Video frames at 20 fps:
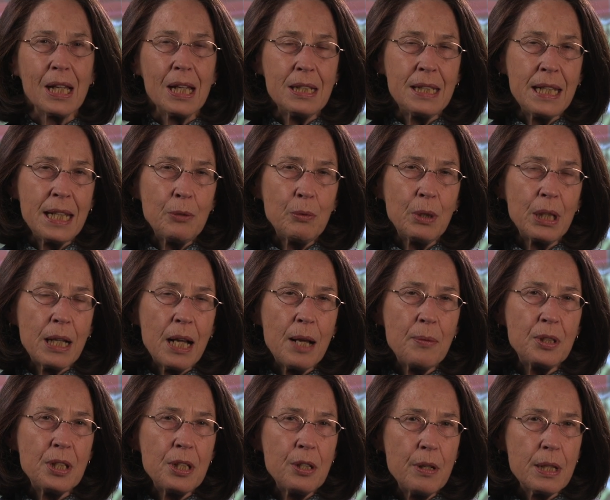Dean, when it
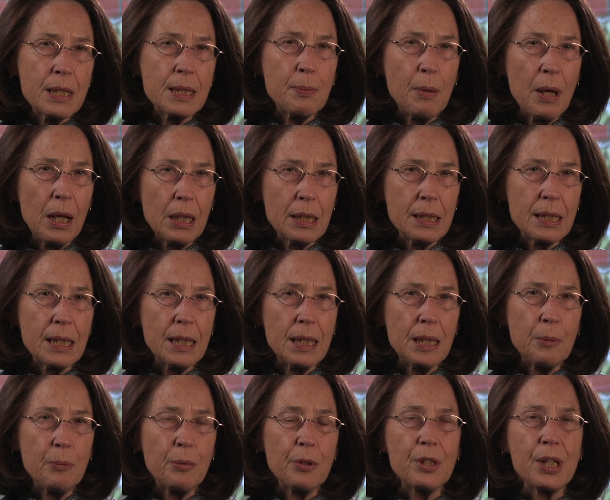comes to U.S.
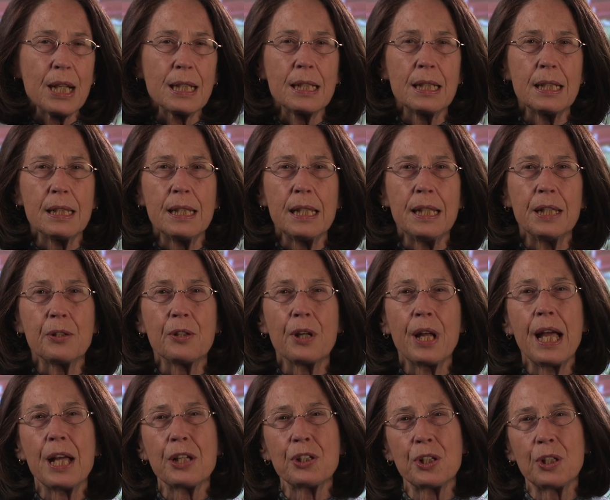policy projected at the
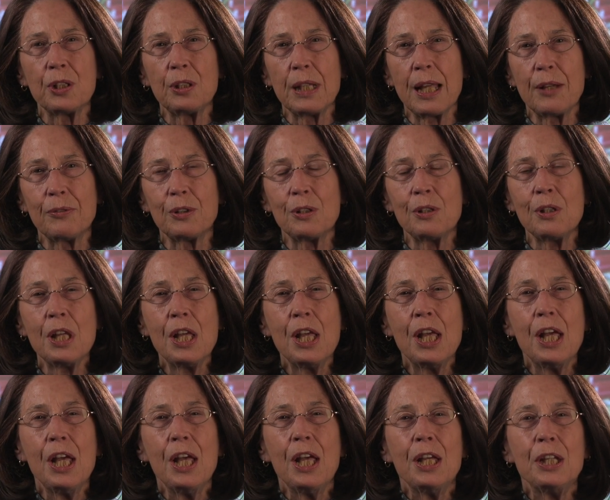international level,
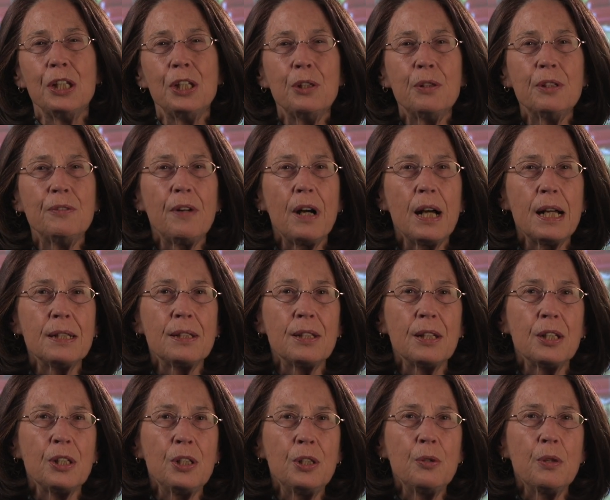you advise
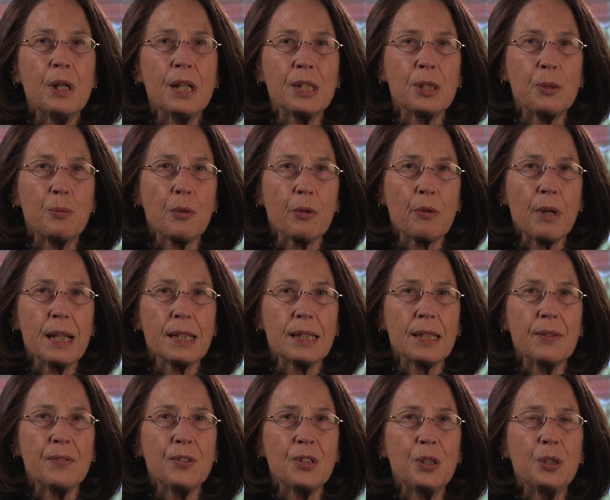U.S.
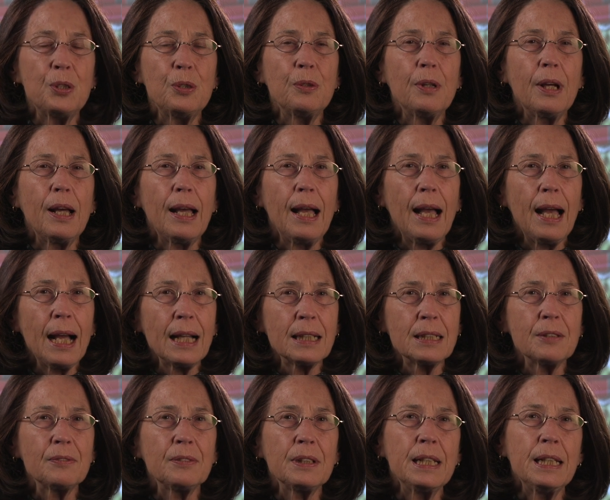progressives to
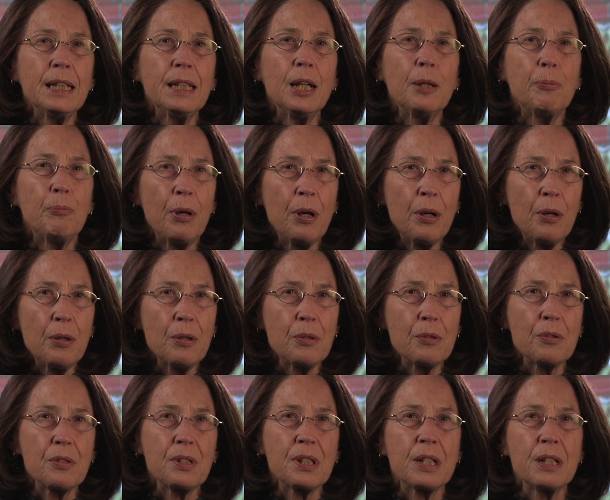actively
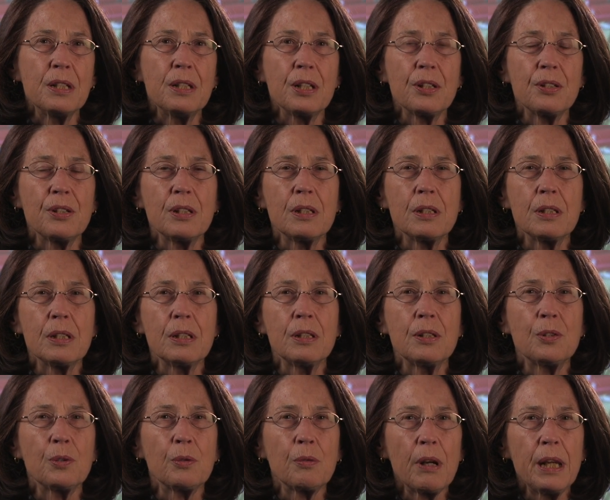oppose conditions in
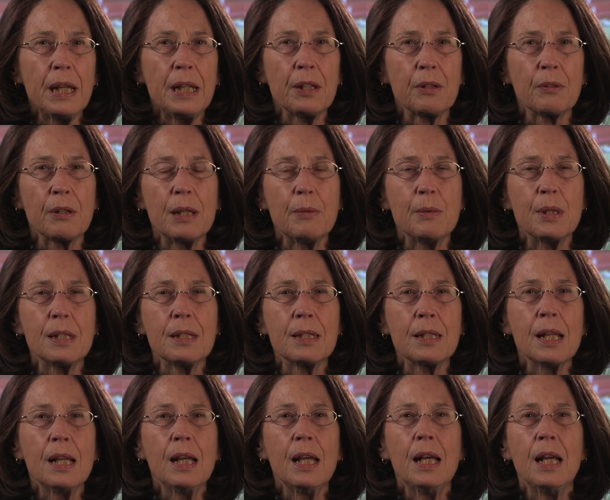trade agreements
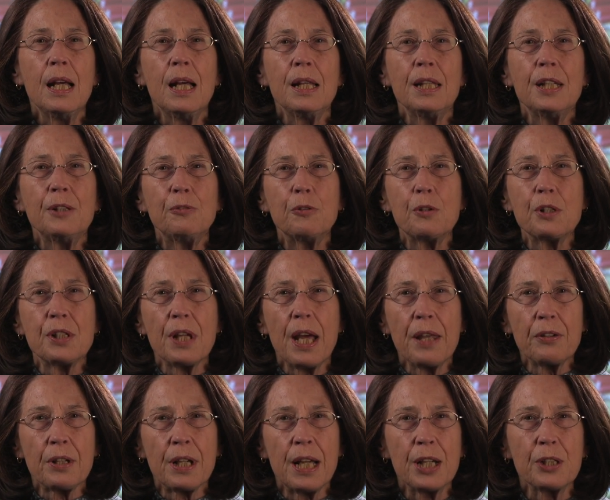that force
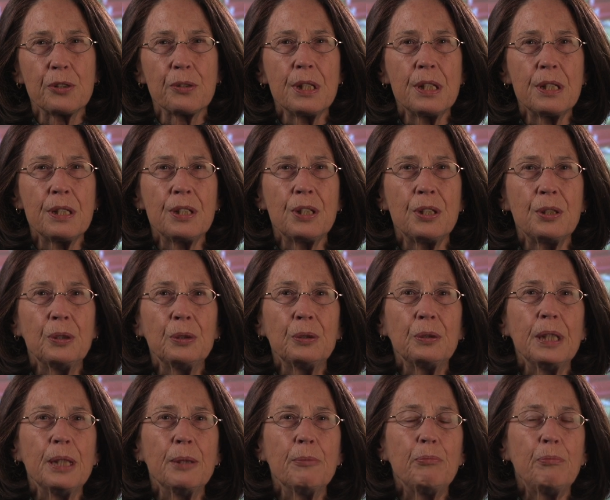other countries to
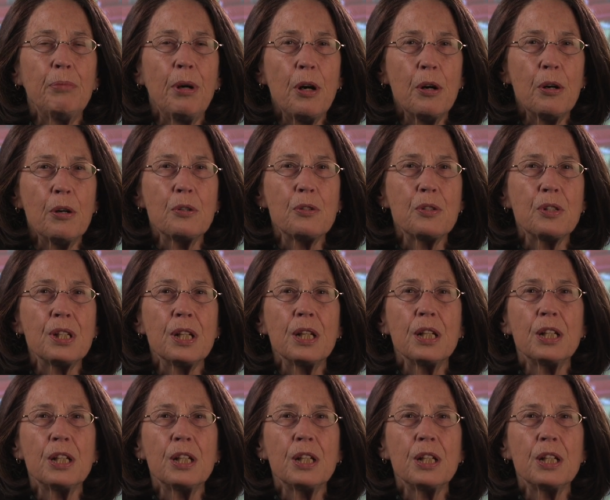impose